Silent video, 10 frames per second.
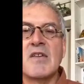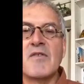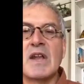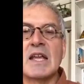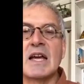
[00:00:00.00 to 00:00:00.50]

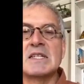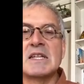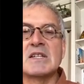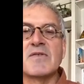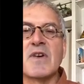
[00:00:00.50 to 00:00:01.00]
if any
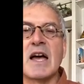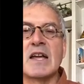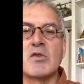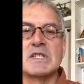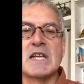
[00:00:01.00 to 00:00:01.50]

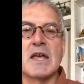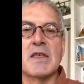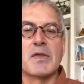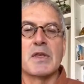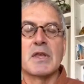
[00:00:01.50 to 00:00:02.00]
identified, or
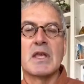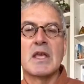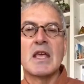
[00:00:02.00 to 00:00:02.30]
death?